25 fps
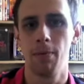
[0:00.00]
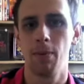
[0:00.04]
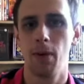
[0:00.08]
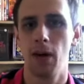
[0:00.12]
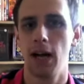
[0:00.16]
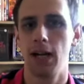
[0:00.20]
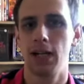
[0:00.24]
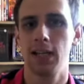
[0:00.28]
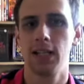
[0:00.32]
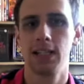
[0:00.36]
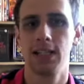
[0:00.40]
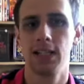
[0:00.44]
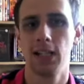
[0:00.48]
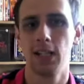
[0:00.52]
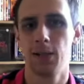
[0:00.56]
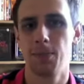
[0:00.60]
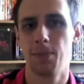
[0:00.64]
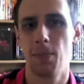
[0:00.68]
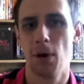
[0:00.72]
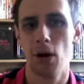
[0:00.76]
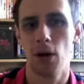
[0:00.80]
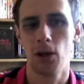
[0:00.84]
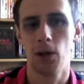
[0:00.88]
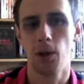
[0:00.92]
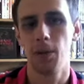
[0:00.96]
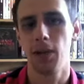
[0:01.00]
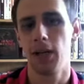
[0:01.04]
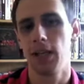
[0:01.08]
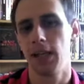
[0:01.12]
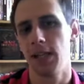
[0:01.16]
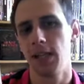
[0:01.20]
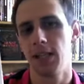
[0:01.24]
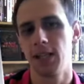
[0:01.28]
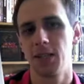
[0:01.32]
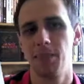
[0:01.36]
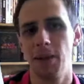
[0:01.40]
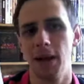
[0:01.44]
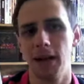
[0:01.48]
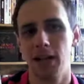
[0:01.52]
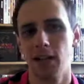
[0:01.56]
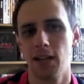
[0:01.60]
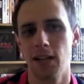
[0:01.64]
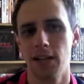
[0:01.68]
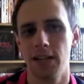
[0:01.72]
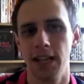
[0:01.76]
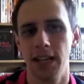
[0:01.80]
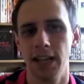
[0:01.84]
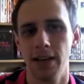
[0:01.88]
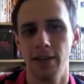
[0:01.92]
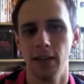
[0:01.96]
but I can still spot a couple of little
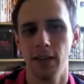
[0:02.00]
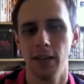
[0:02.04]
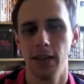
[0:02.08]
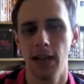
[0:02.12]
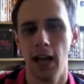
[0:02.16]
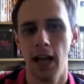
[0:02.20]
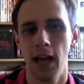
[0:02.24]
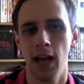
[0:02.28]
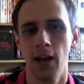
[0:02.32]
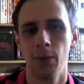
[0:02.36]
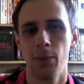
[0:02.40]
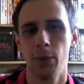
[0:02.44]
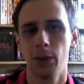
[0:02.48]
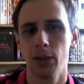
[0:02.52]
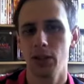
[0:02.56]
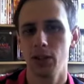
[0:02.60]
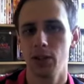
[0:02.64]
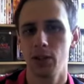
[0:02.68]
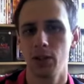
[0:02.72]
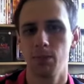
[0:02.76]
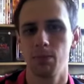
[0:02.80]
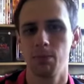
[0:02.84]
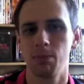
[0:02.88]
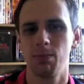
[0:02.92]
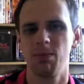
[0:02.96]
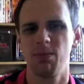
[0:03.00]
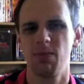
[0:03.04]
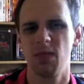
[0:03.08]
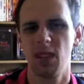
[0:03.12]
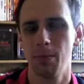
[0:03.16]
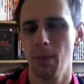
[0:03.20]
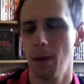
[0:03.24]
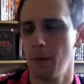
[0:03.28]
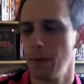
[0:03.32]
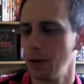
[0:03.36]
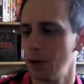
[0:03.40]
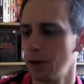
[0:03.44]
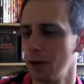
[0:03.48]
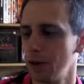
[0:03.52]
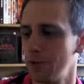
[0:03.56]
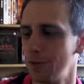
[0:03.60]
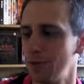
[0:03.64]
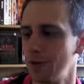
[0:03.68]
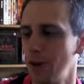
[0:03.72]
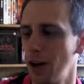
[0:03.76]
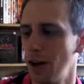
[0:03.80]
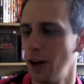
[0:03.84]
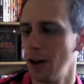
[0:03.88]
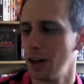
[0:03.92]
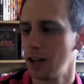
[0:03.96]
speckles here and there which they maybe could
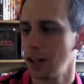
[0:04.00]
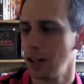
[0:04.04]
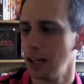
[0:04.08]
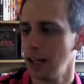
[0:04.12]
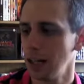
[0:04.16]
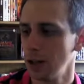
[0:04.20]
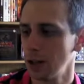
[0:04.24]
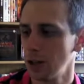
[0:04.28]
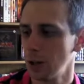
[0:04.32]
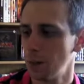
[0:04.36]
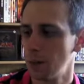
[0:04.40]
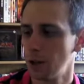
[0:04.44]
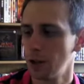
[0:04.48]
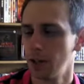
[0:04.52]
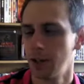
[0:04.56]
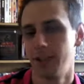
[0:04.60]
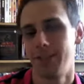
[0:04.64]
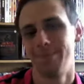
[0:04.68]
have cleaned up.